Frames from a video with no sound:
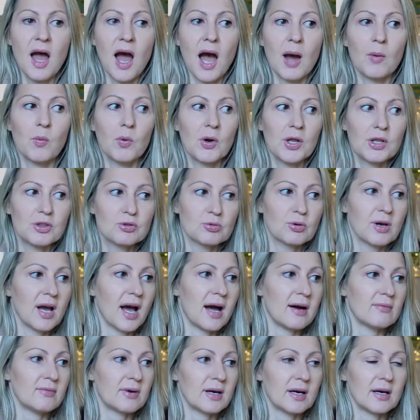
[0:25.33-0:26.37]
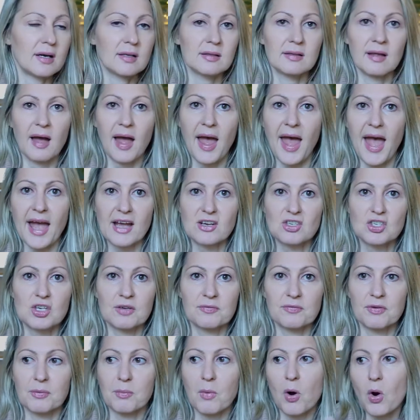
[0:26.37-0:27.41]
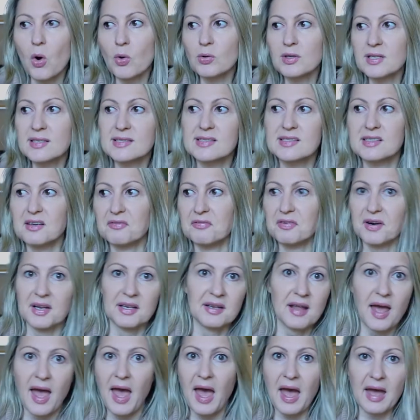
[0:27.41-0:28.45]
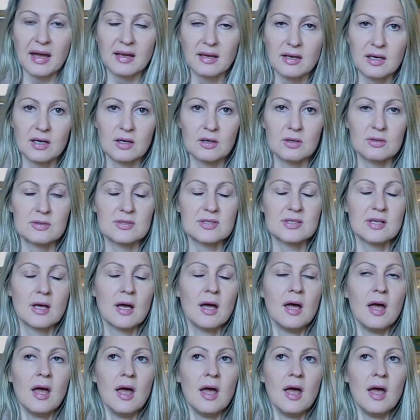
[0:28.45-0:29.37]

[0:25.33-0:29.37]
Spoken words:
I wanted to cover the action from all these different angles,